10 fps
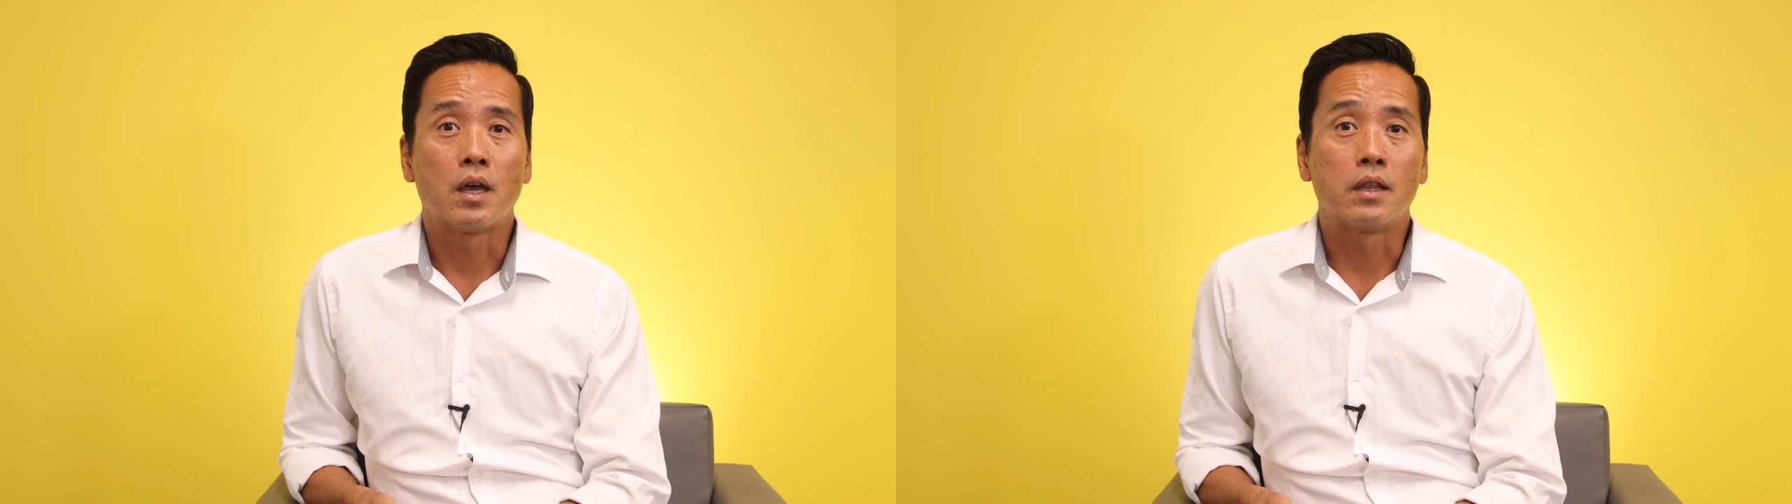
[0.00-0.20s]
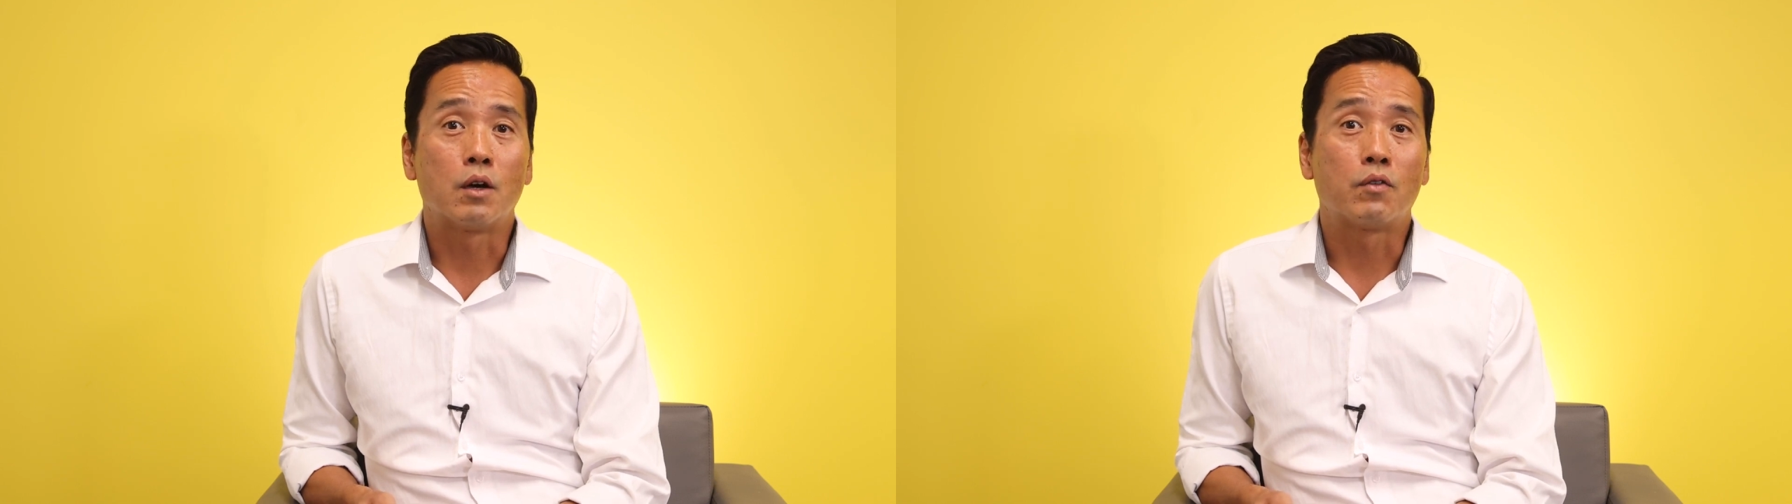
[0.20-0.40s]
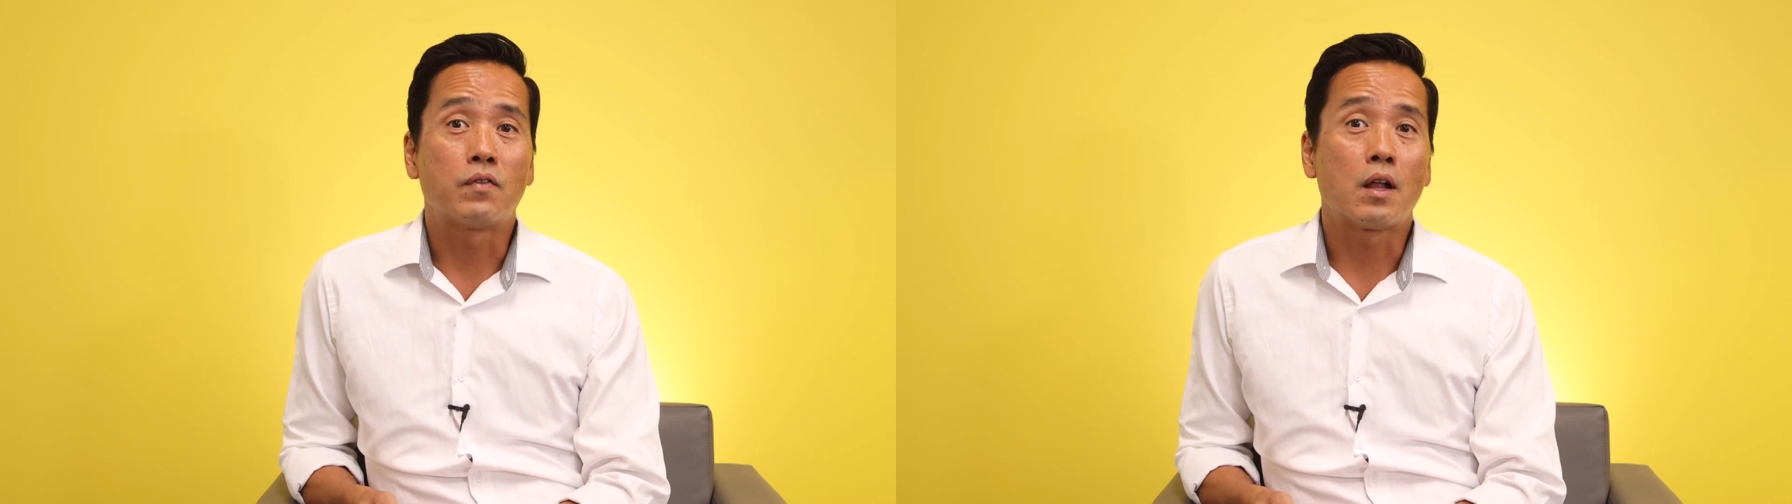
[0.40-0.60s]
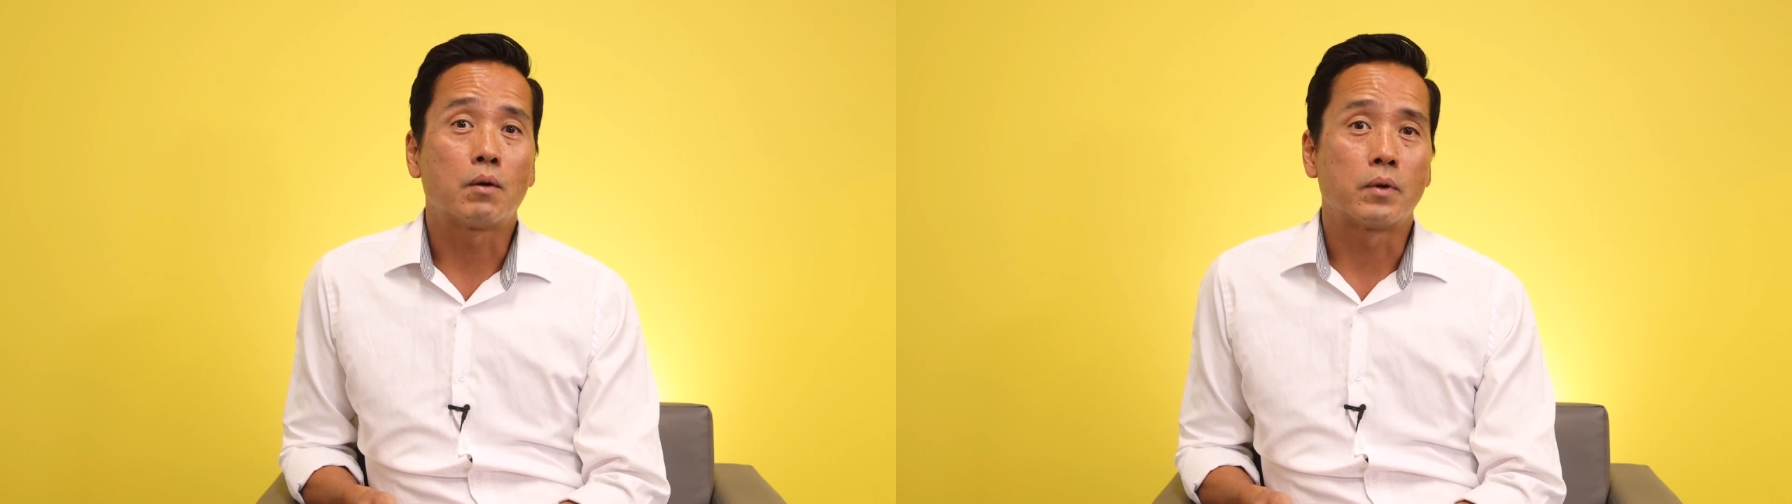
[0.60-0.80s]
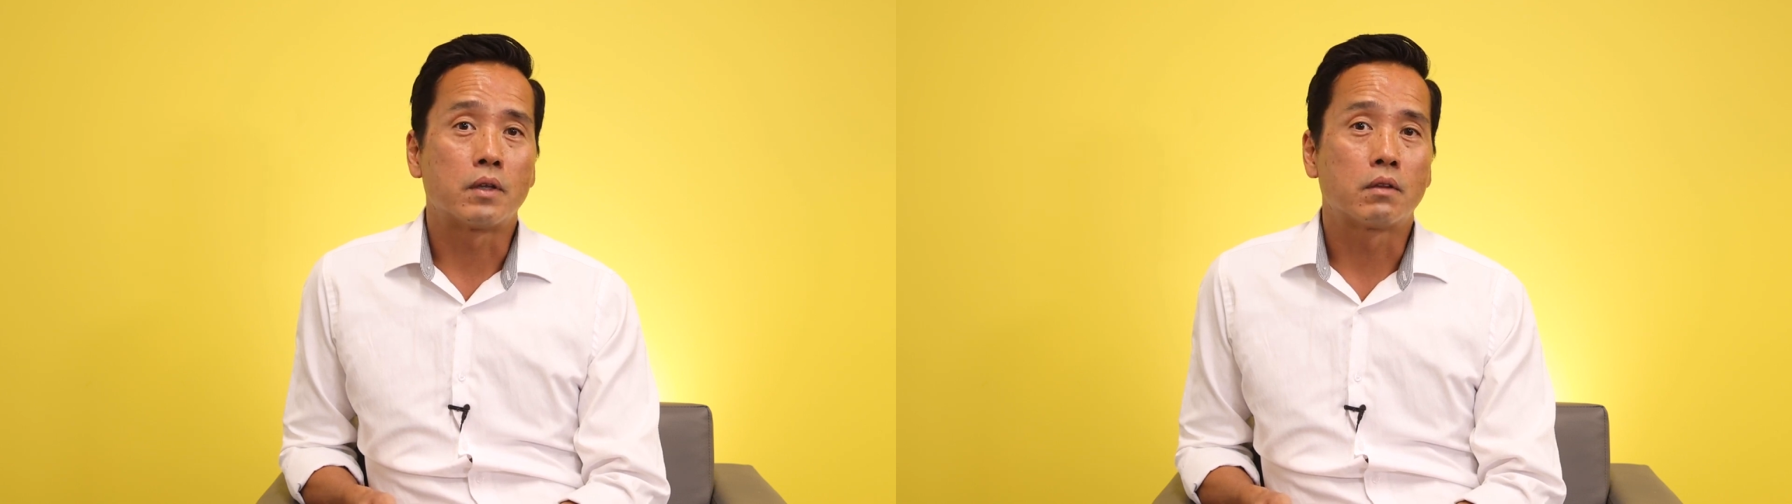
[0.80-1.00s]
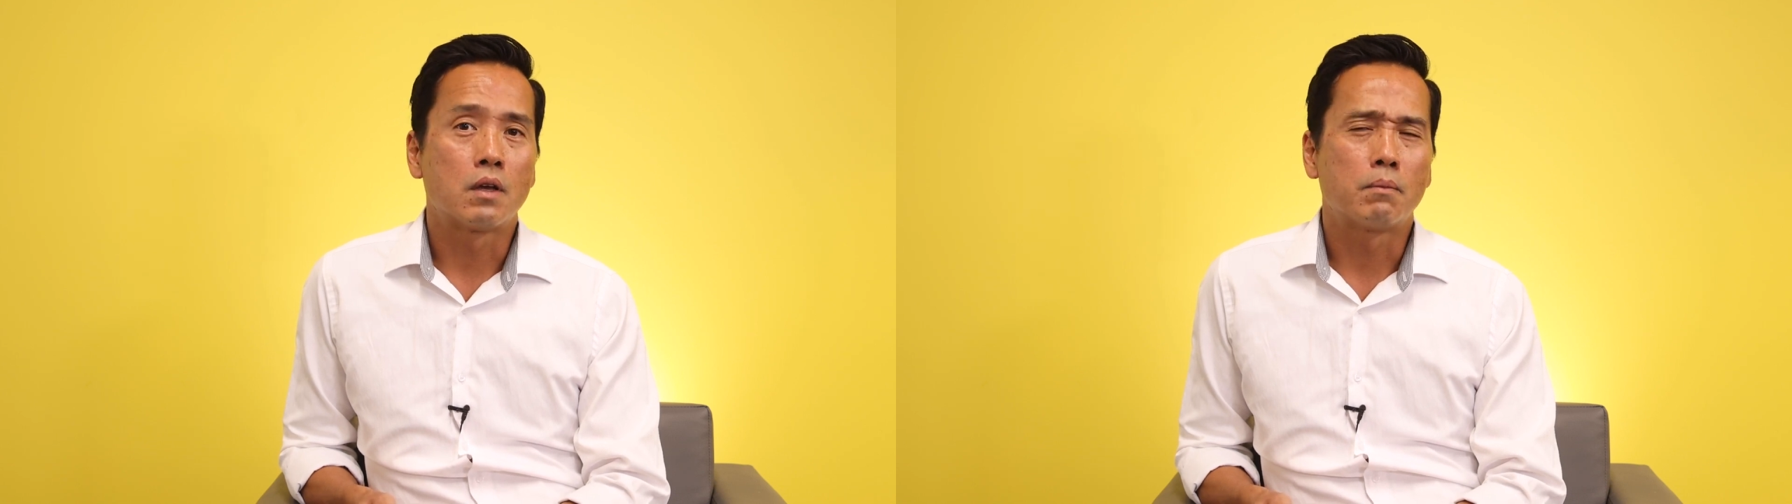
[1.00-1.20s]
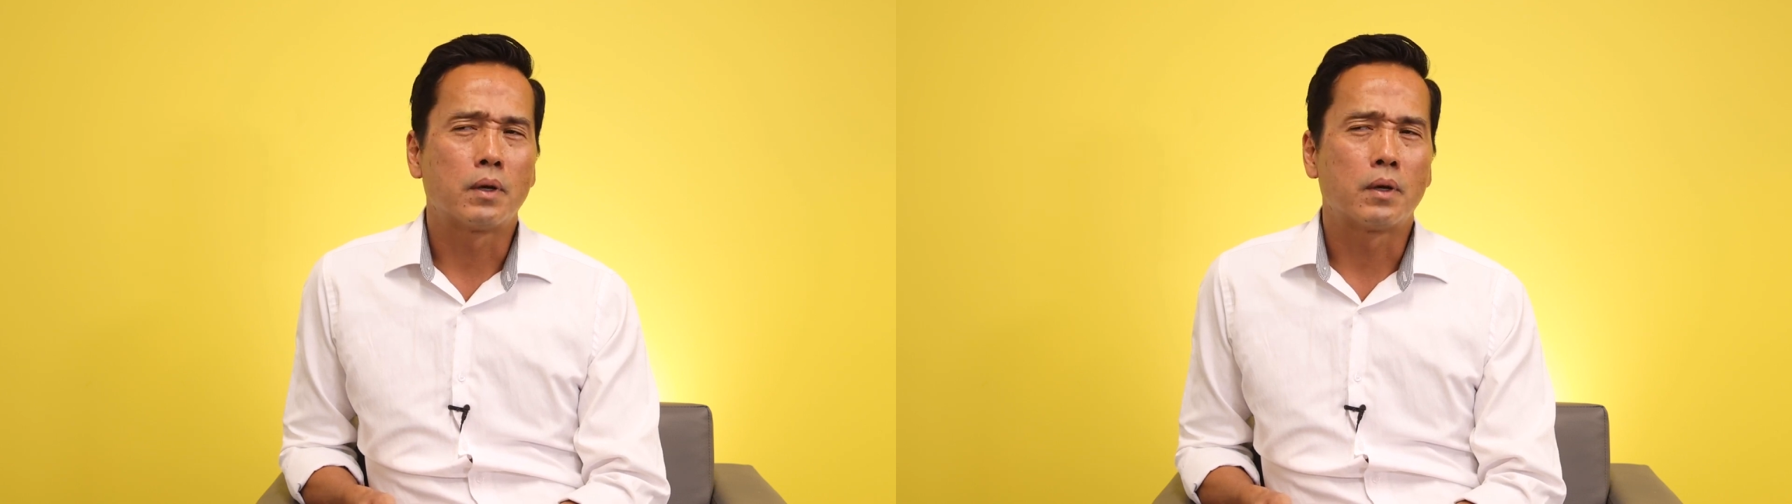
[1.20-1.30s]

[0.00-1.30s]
And they'll follow it with,